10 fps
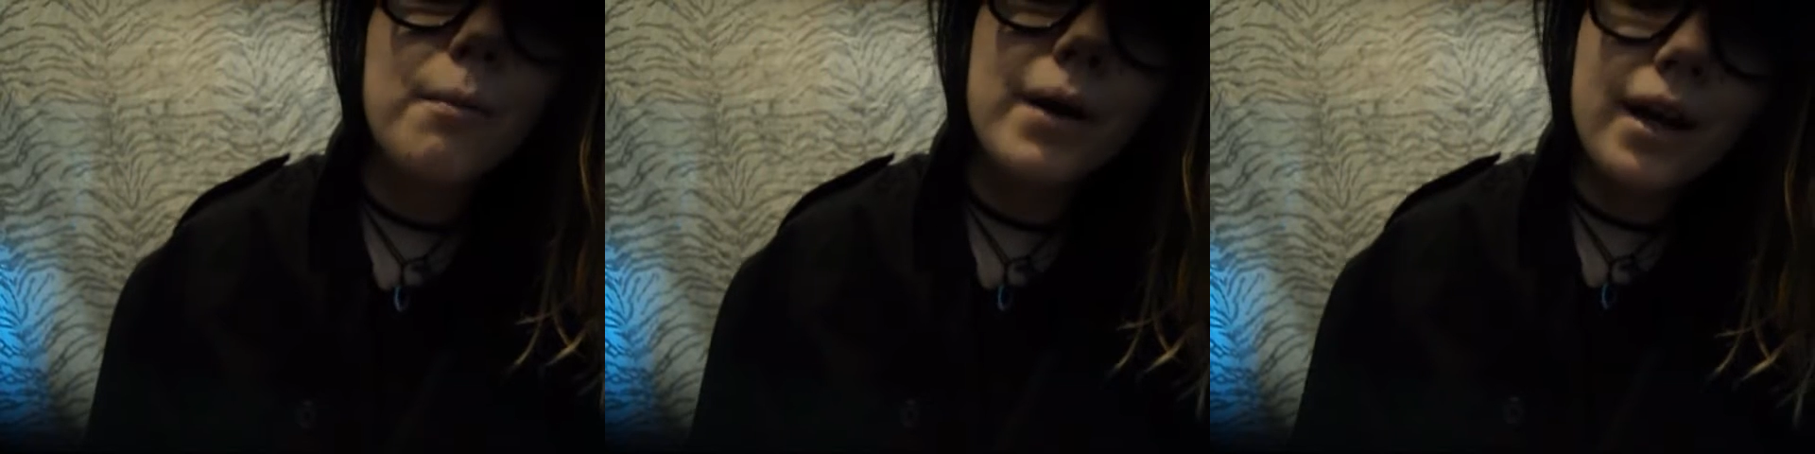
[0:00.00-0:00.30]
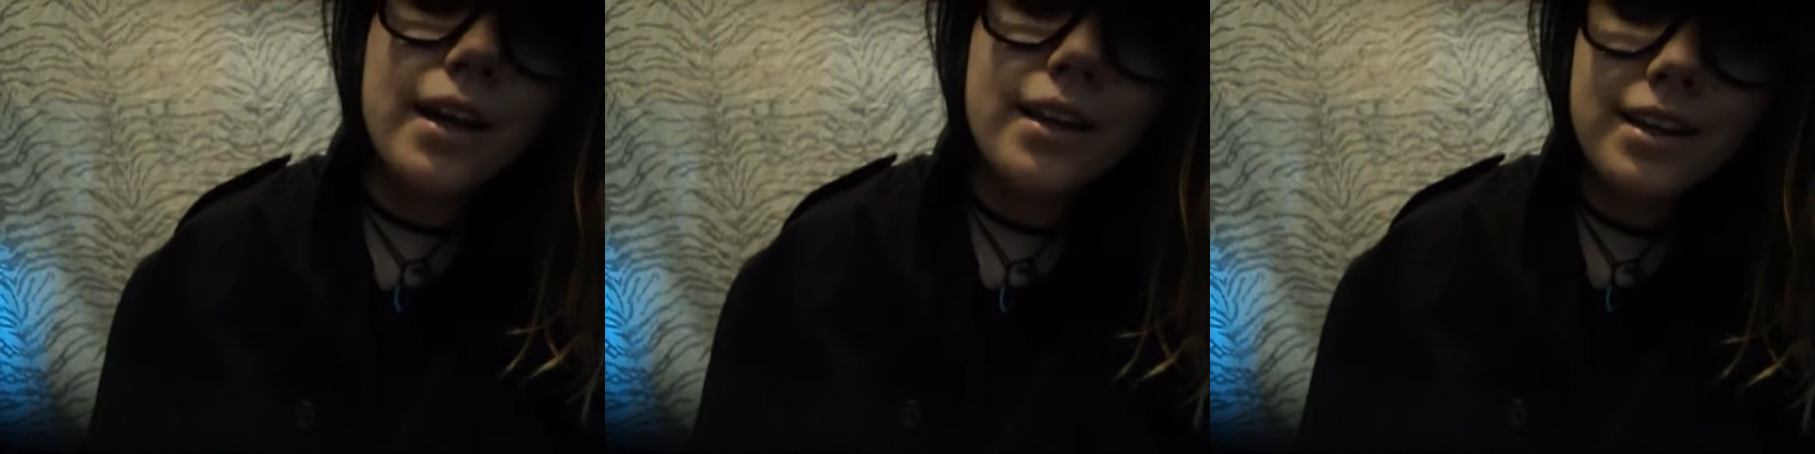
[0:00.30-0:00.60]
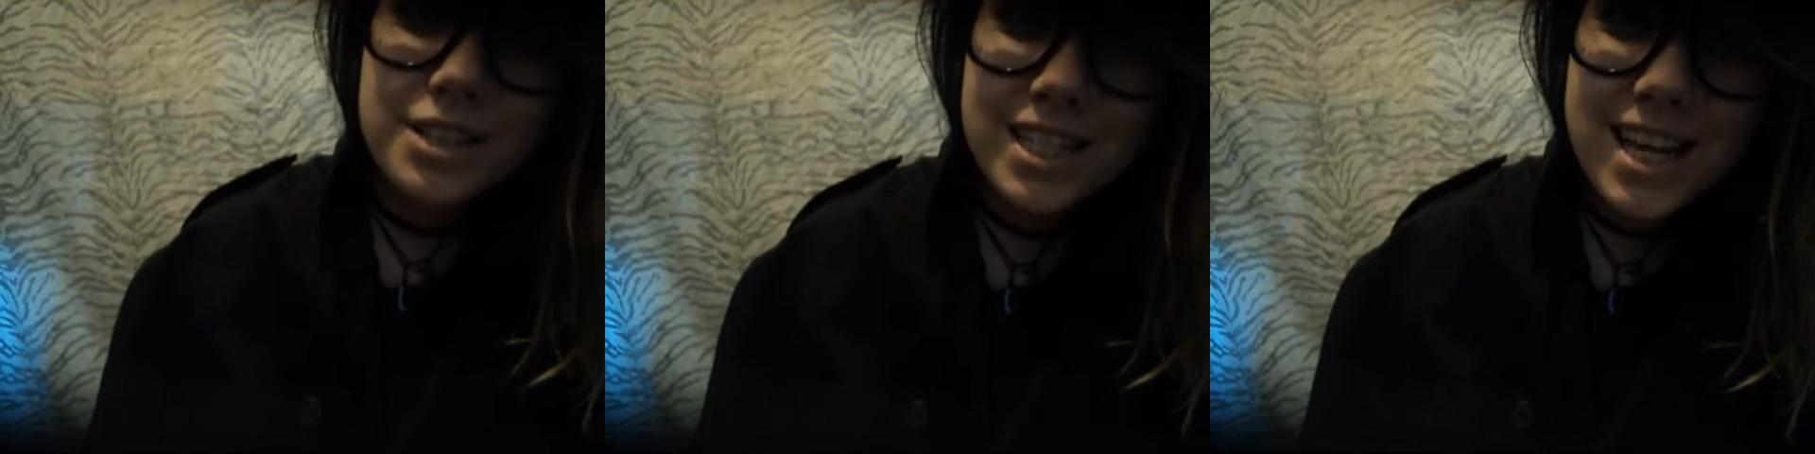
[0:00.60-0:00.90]
But
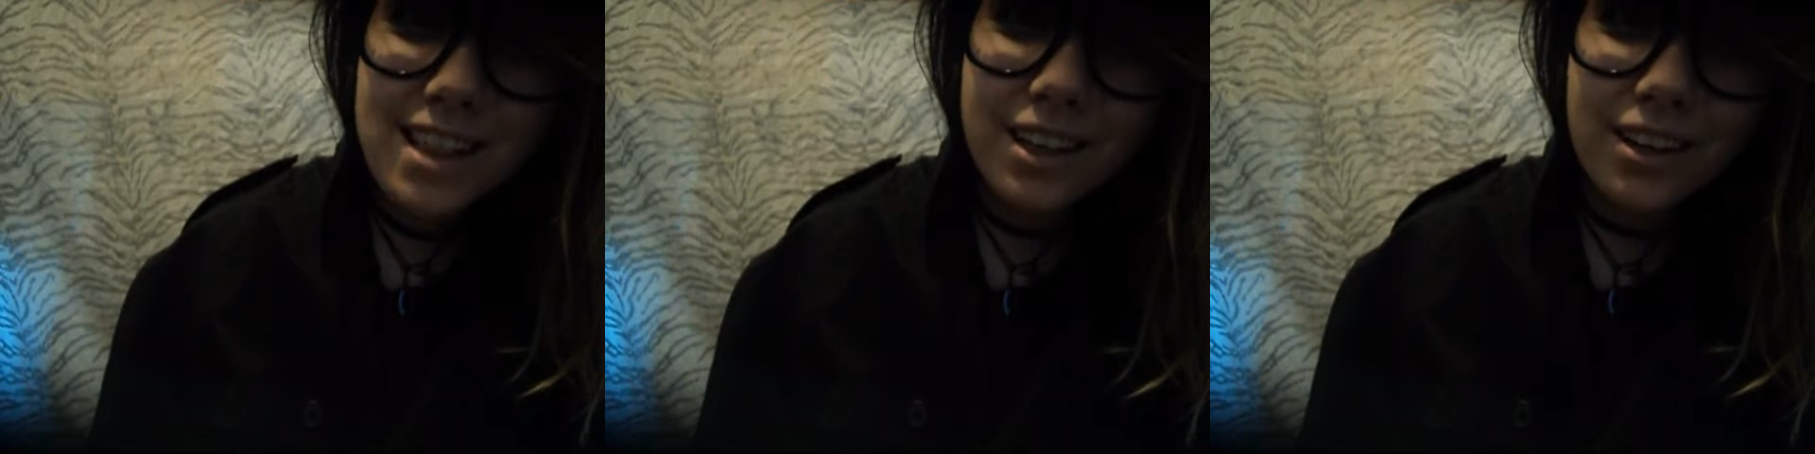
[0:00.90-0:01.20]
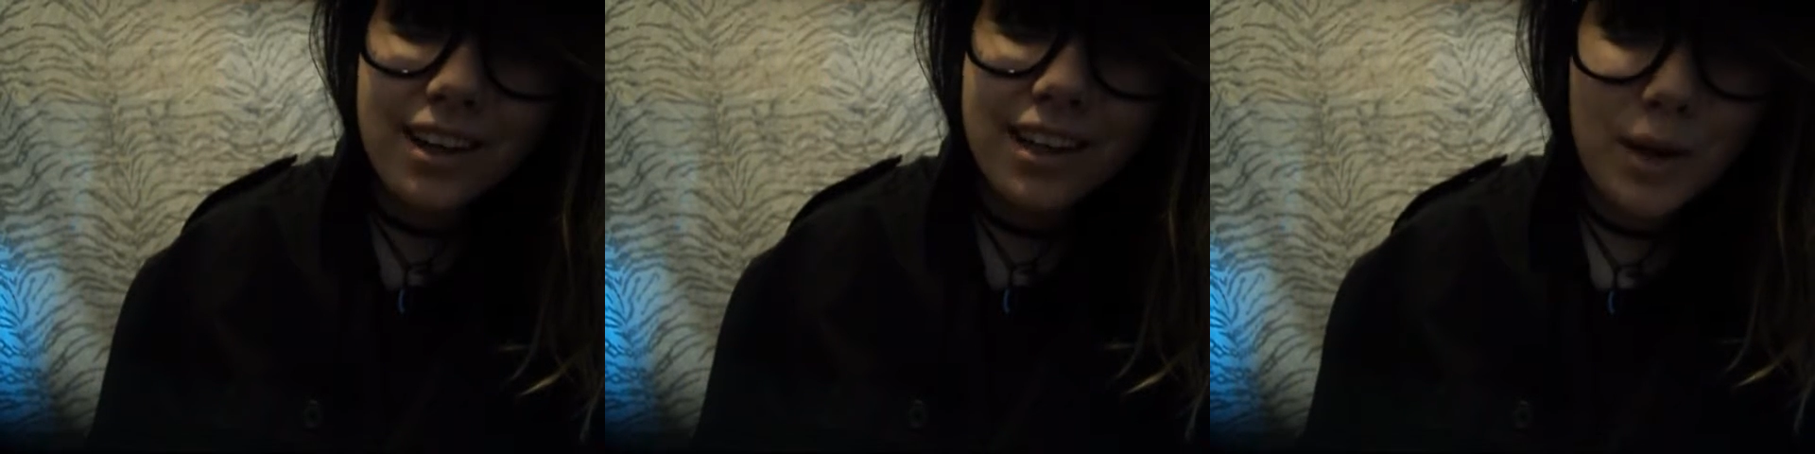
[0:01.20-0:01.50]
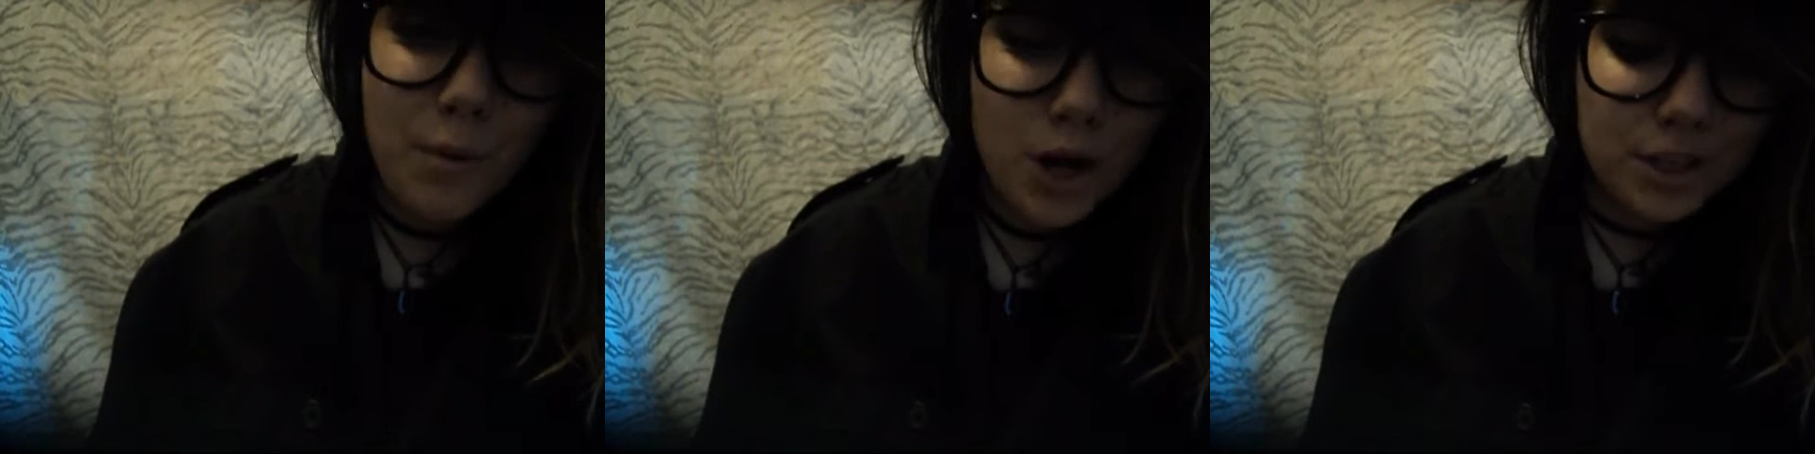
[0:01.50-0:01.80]
they just stand there and
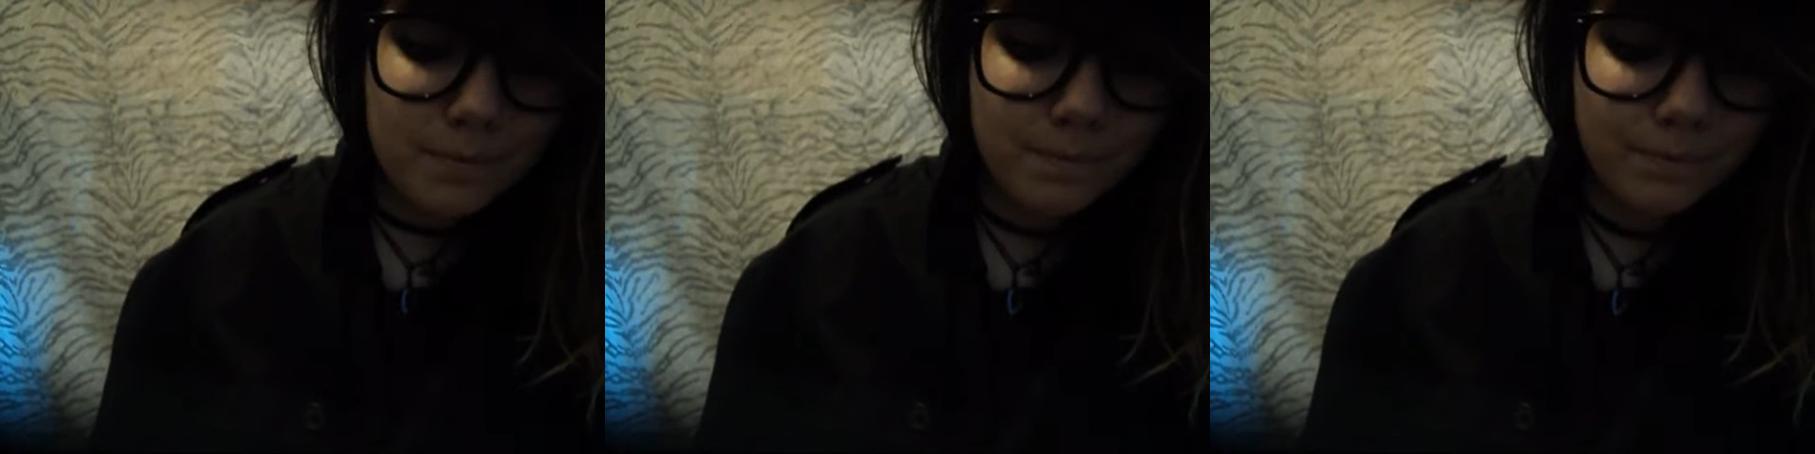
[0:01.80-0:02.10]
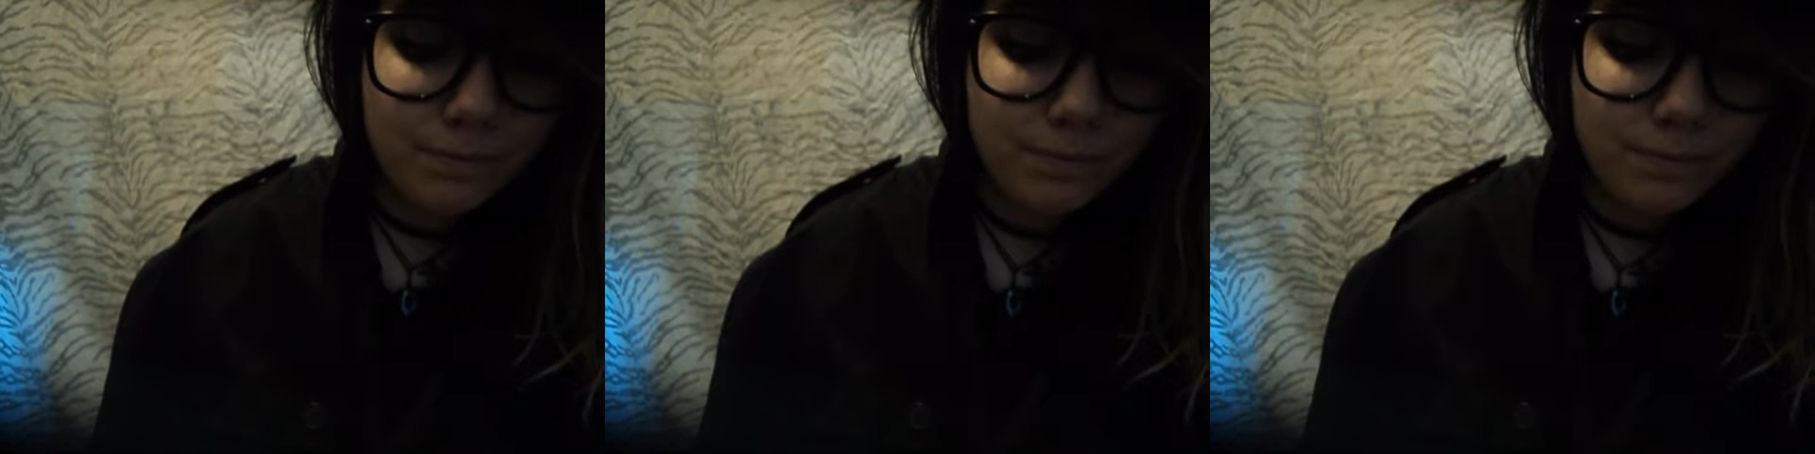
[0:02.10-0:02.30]
they watch him.